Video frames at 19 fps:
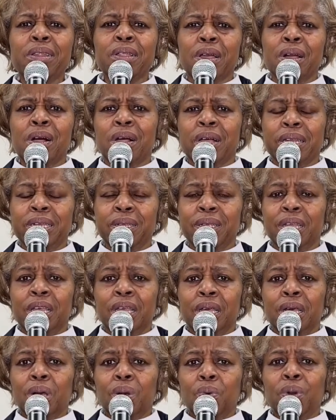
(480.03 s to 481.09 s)
God
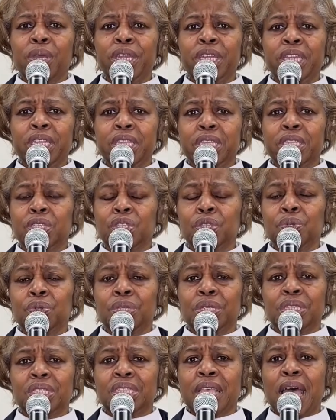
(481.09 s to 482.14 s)
what it is you
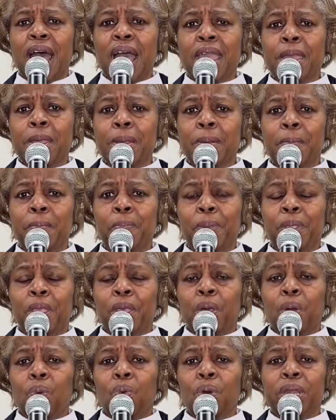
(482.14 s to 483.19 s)
desire,
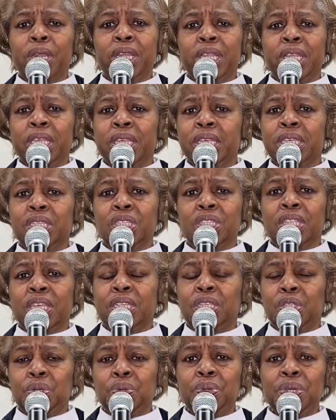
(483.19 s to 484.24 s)
what it is
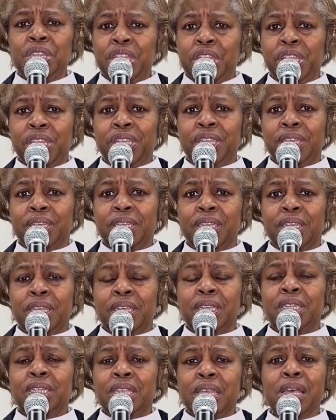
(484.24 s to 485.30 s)
that you need.
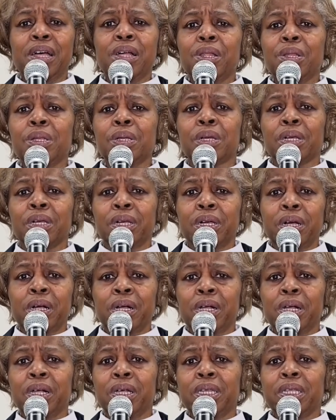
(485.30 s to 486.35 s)
Tell
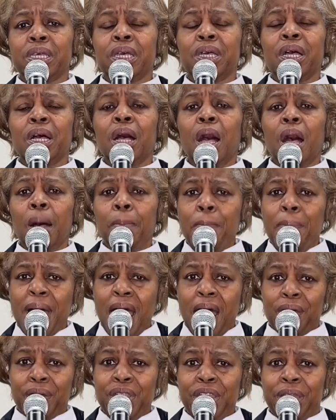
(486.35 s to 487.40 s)
God
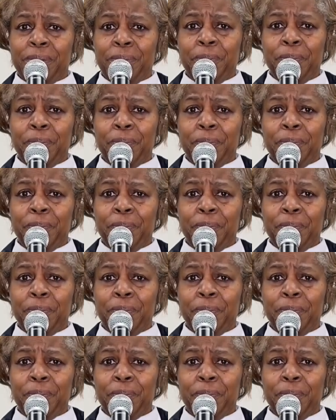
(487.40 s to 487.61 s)
about it.